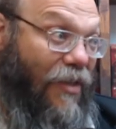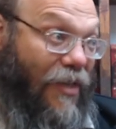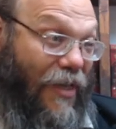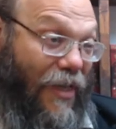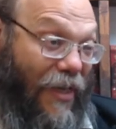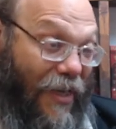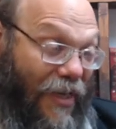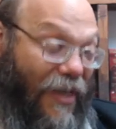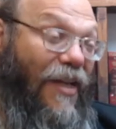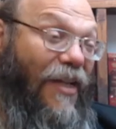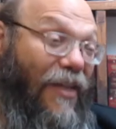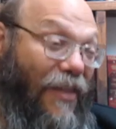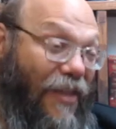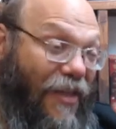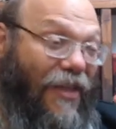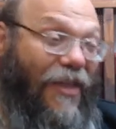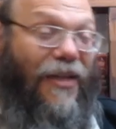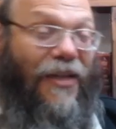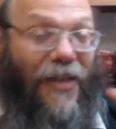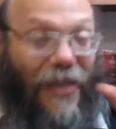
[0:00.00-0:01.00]

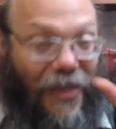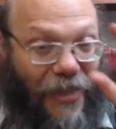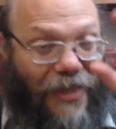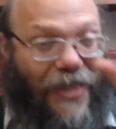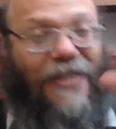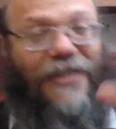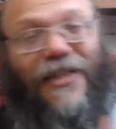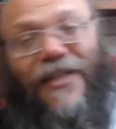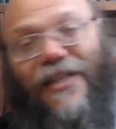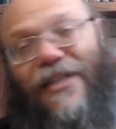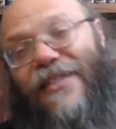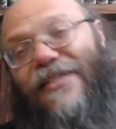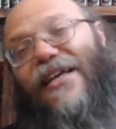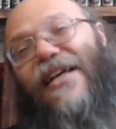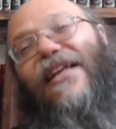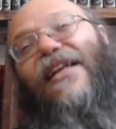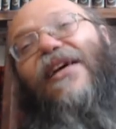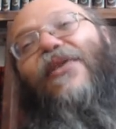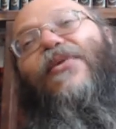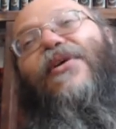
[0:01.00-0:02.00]
in this
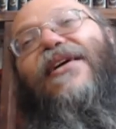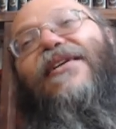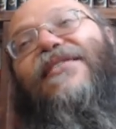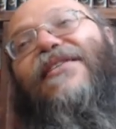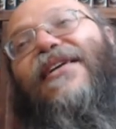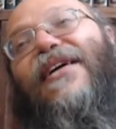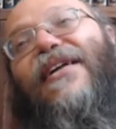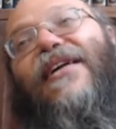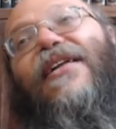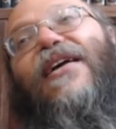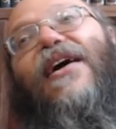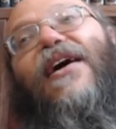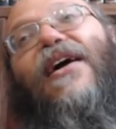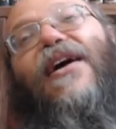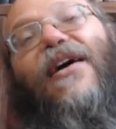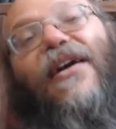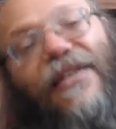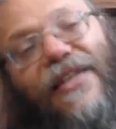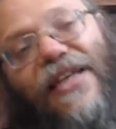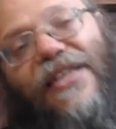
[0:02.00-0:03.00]
understanding, we can say that
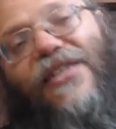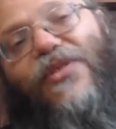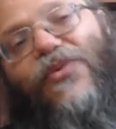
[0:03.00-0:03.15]
this